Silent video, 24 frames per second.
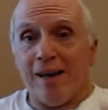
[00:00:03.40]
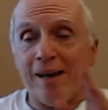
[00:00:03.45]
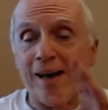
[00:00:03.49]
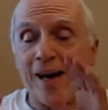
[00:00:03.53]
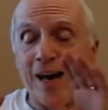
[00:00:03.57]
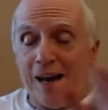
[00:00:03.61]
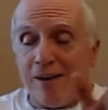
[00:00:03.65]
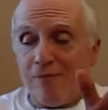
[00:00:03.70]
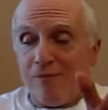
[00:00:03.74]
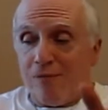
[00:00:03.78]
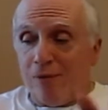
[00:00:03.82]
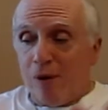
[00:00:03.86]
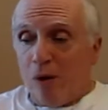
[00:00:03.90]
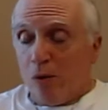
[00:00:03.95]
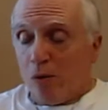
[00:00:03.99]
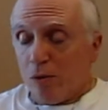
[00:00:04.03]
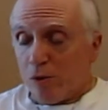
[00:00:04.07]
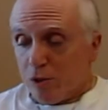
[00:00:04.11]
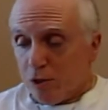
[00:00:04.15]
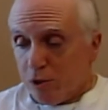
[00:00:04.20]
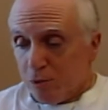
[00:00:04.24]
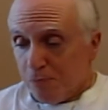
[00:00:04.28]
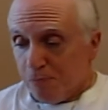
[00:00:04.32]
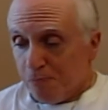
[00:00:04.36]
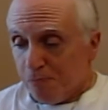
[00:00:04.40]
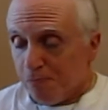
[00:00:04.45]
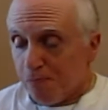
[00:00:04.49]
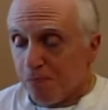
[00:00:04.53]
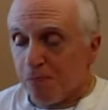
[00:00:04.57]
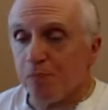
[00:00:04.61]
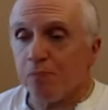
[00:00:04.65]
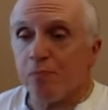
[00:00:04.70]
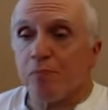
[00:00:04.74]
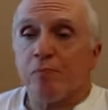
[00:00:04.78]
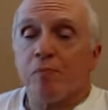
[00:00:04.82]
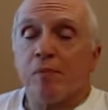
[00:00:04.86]
Hi, folks.
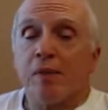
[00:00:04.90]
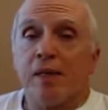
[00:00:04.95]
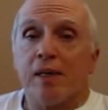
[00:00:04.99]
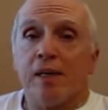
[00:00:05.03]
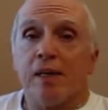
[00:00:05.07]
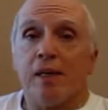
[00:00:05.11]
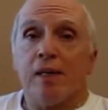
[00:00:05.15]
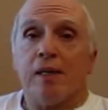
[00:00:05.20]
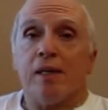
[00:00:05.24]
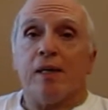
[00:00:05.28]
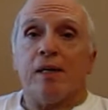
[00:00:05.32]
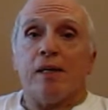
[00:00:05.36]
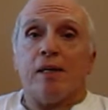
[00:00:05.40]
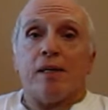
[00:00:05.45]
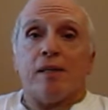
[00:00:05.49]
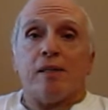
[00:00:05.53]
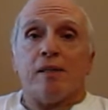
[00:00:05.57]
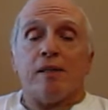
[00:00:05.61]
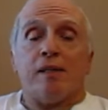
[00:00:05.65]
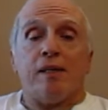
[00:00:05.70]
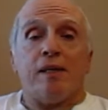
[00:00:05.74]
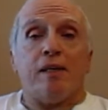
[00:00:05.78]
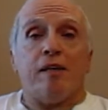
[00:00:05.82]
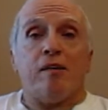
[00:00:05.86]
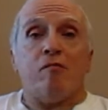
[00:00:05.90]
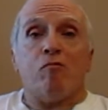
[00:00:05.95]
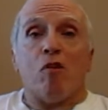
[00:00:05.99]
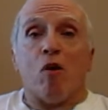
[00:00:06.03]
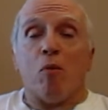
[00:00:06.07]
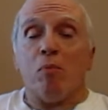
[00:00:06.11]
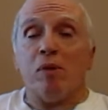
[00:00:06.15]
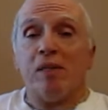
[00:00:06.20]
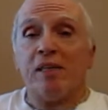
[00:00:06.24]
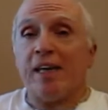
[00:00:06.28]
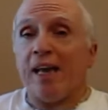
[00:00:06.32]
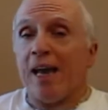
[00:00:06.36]
The
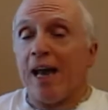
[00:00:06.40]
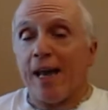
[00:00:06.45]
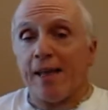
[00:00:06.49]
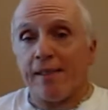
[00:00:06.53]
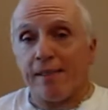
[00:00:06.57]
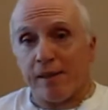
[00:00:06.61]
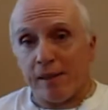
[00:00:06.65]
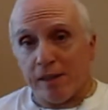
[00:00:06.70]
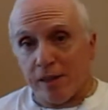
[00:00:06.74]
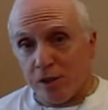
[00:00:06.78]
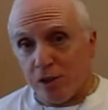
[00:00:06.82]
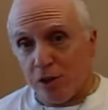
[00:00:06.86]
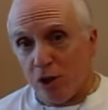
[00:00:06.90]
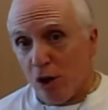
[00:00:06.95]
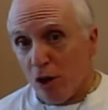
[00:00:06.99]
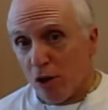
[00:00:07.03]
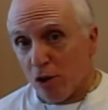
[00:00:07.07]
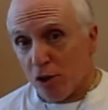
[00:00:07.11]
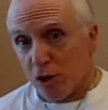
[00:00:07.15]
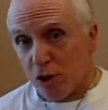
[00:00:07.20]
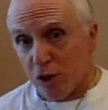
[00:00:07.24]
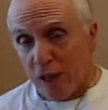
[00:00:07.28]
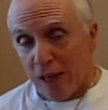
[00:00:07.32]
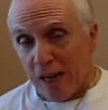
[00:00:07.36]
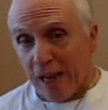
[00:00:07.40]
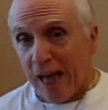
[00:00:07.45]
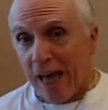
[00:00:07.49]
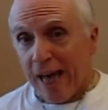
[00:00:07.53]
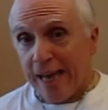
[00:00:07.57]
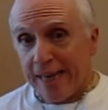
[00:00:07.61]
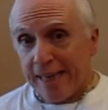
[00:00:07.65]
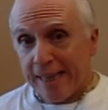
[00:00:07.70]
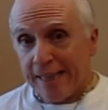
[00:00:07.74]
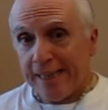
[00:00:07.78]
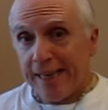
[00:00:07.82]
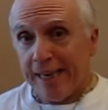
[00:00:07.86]
Roman Catholic Church that
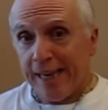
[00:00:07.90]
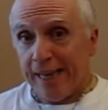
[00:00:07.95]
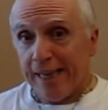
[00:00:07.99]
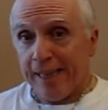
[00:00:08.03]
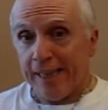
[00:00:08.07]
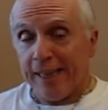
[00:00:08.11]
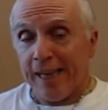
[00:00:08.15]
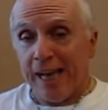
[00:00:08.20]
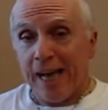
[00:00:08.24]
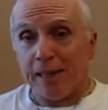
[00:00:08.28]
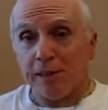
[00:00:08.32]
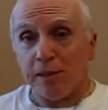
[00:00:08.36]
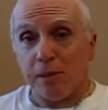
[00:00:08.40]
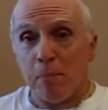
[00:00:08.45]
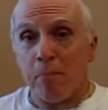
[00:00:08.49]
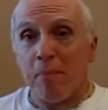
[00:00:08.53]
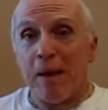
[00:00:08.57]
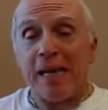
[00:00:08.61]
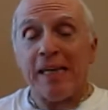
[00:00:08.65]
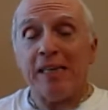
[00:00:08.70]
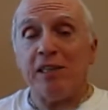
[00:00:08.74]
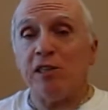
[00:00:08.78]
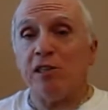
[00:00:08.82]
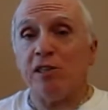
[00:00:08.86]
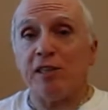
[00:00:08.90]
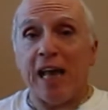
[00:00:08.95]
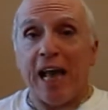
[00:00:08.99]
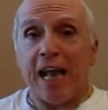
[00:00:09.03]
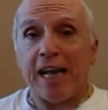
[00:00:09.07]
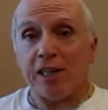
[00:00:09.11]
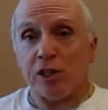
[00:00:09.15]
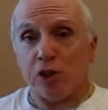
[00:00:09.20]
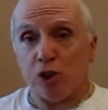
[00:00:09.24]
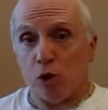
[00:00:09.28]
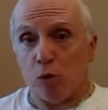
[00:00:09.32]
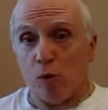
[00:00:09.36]
I attend has a main
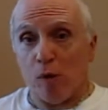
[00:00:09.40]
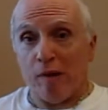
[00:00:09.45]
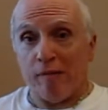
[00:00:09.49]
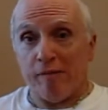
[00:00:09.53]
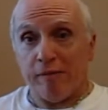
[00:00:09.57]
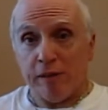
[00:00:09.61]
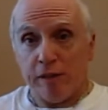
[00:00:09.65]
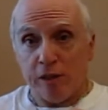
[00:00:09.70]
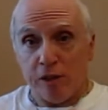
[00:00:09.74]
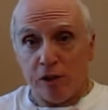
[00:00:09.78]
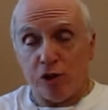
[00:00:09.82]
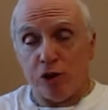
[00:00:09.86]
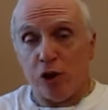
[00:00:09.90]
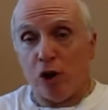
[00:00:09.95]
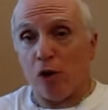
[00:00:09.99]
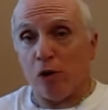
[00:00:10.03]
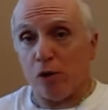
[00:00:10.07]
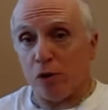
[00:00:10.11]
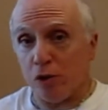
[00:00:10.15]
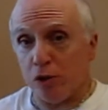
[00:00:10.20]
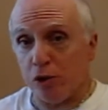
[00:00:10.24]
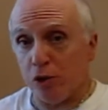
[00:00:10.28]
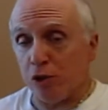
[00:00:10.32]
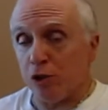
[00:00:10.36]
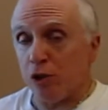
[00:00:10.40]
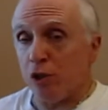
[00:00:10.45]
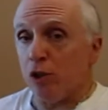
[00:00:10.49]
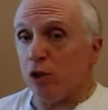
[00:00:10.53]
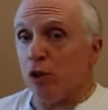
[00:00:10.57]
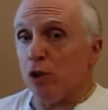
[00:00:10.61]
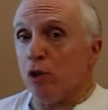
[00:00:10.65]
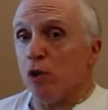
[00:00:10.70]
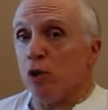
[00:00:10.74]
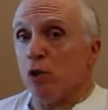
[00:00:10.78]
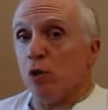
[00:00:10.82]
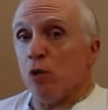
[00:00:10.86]
sanctuary, the church,
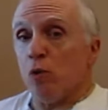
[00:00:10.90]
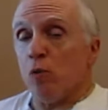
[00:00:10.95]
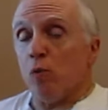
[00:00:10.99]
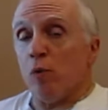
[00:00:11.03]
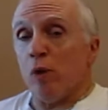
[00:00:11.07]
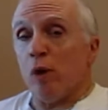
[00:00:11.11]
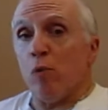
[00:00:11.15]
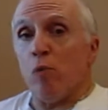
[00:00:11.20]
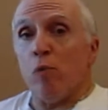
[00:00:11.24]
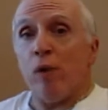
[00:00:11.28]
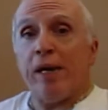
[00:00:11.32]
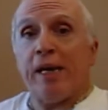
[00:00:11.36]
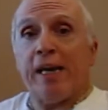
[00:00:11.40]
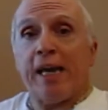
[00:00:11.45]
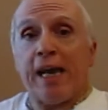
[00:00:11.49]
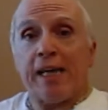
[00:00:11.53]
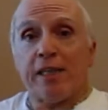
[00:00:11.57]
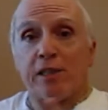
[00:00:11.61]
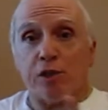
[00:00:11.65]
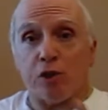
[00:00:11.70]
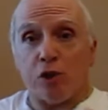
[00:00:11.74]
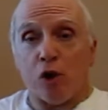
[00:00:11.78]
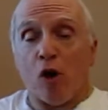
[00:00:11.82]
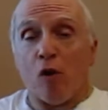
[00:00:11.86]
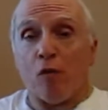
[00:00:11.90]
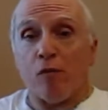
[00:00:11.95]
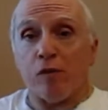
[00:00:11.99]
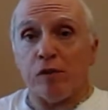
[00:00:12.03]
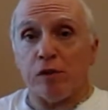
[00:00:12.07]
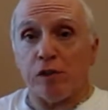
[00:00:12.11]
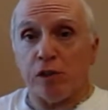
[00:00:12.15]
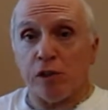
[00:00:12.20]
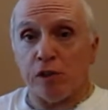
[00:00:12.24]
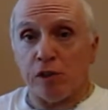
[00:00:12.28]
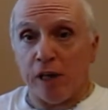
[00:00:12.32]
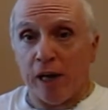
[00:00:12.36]
where weekend
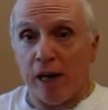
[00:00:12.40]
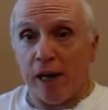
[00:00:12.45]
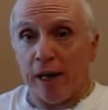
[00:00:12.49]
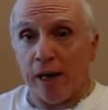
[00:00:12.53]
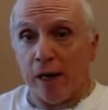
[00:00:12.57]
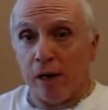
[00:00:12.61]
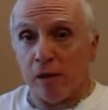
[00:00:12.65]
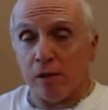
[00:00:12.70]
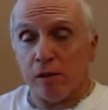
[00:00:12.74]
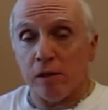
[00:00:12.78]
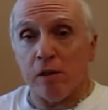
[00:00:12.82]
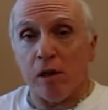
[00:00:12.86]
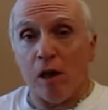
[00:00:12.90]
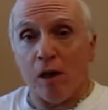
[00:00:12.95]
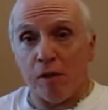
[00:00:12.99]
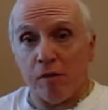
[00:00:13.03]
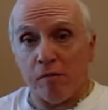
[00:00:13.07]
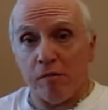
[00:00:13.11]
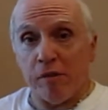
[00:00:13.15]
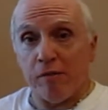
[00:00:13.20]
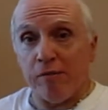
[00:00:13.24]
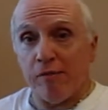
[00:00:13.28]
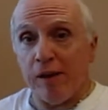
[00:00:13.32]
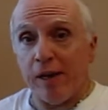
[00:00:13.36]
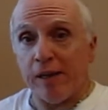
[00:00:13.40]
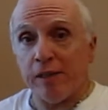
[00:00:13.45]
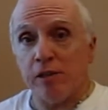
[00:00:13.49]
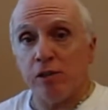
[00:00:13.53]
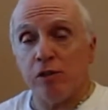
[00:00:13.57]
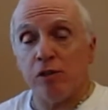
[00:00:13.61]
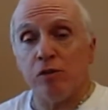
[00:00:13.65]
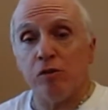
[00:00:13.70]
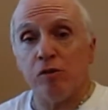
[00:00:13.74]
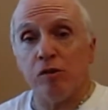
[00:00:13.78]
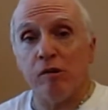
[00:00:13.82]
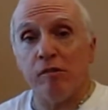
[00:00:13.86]
services are held and other
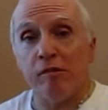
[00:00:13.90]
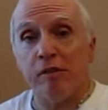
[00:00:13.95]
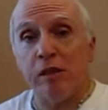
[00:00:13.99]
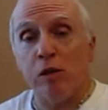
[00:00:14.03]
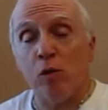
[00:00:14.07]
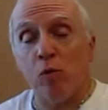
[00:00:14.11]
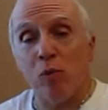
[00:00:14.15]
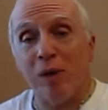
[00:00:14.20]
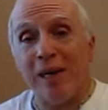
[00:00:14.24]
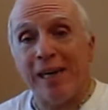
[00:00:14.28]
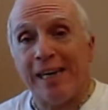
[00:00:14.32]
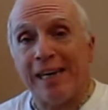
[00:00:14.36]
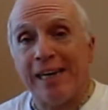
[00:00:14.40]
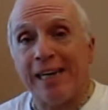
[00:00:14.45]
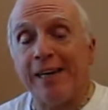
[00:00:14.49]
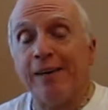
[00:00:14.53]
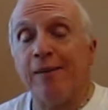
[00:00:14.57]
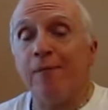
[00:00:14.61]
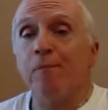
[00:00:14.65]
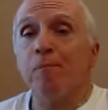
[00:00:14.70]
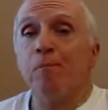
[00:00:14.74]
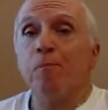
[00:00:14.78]
events during the week.